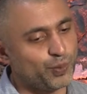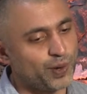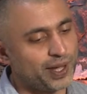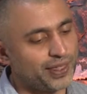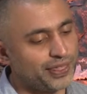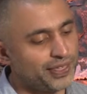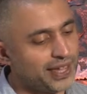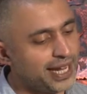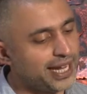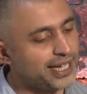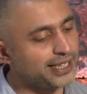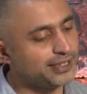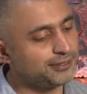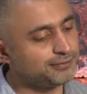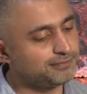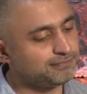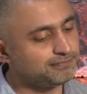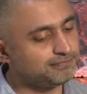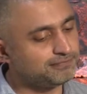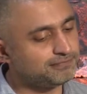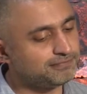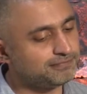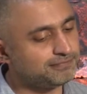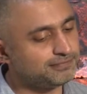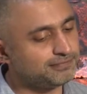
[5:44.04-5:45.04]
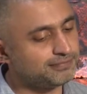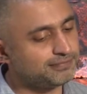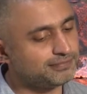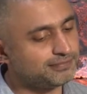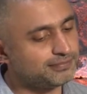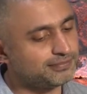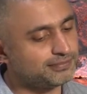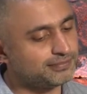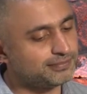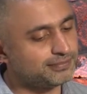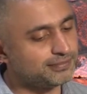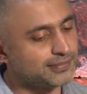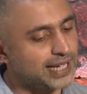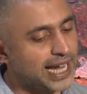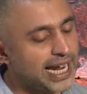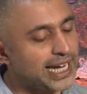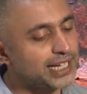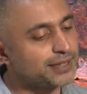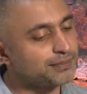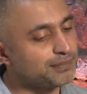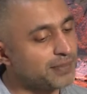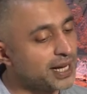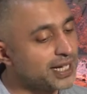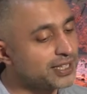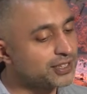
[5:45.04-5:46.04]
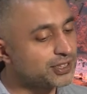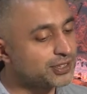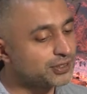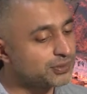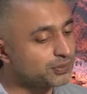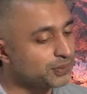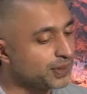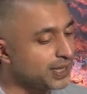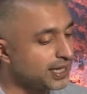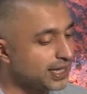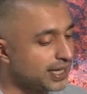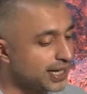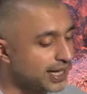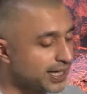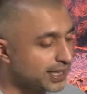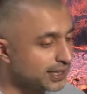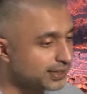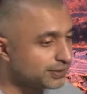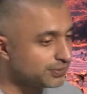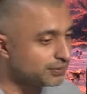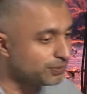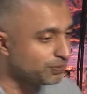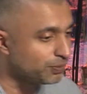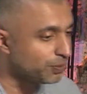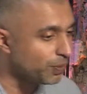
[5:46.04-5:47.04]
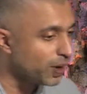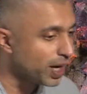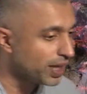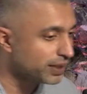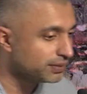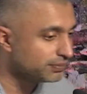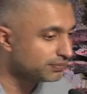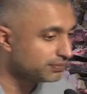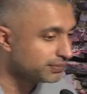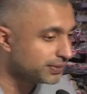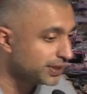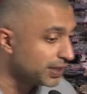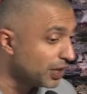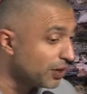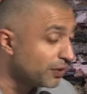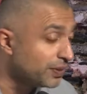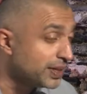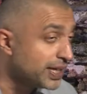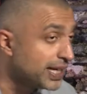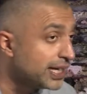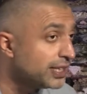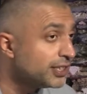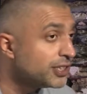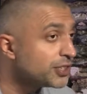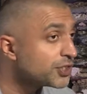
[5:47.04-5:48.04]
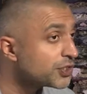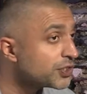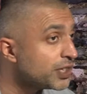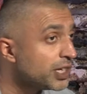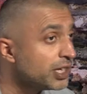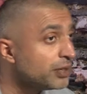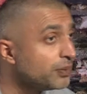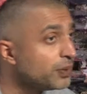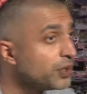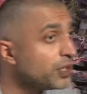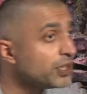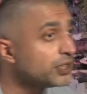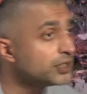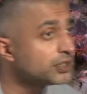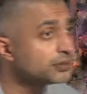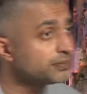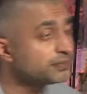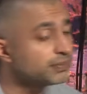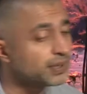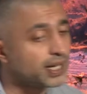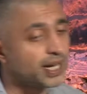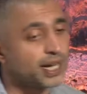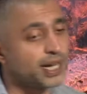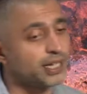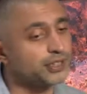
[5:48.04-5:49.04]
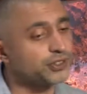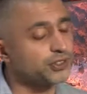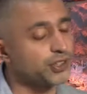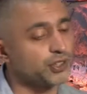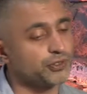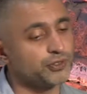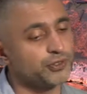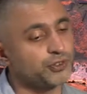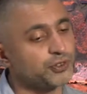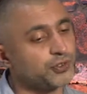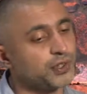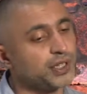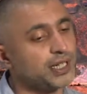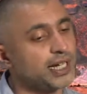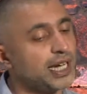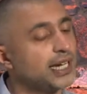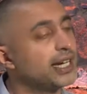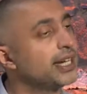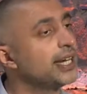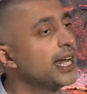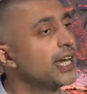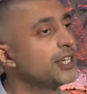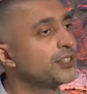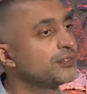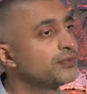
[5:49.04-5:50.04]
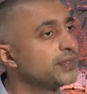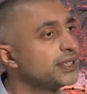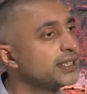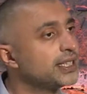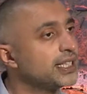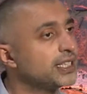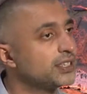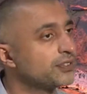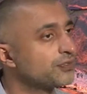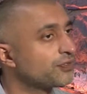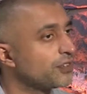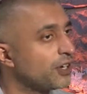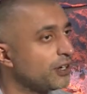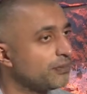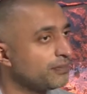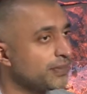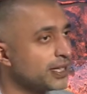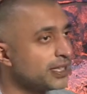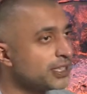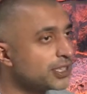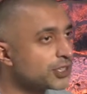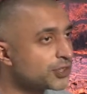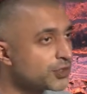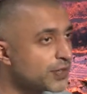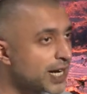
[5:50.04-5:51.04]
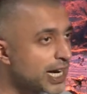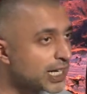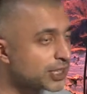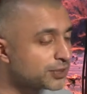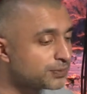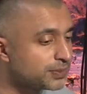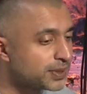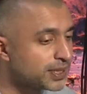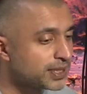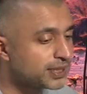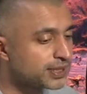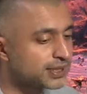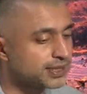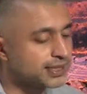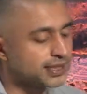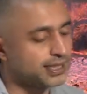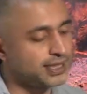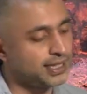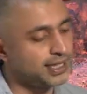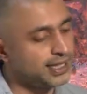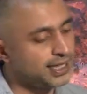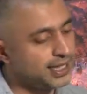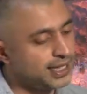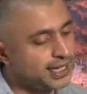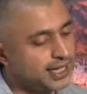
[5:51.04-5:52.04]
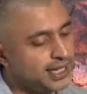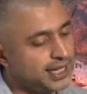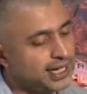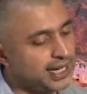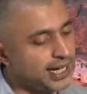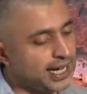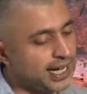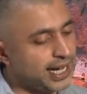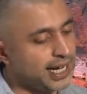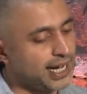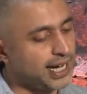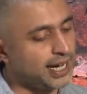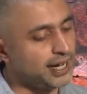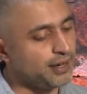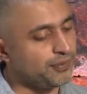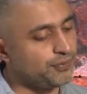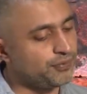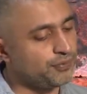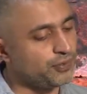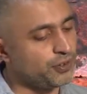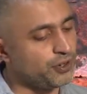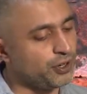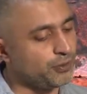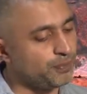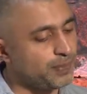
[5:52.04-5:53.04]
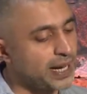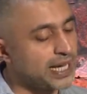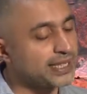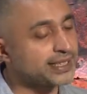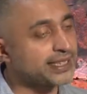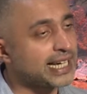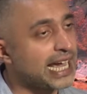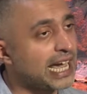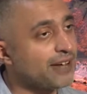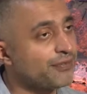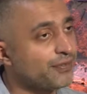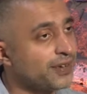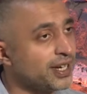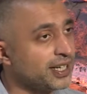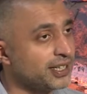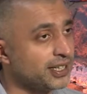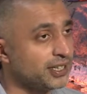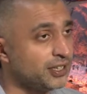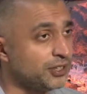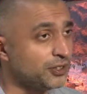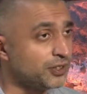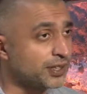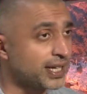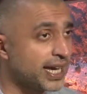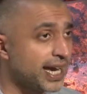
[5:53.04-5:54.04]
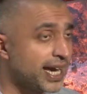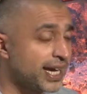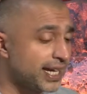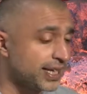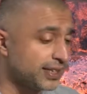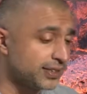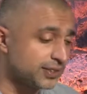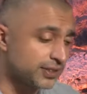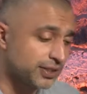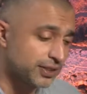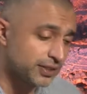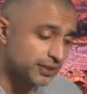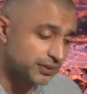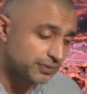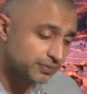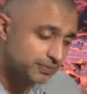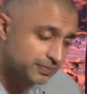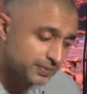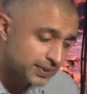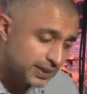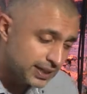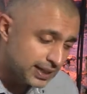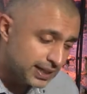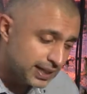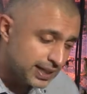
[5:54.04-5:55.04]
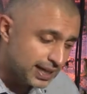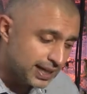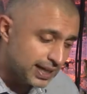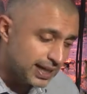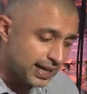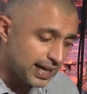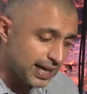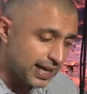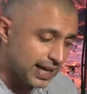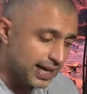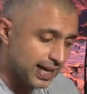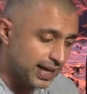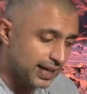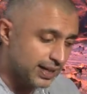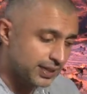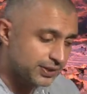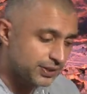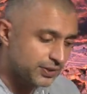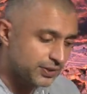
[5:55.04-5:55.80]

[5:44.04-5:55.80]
within eight months, we had won the only industry award, uh, so three unannounced visits from industry experts uh, for best cafe in the U K. So, uh,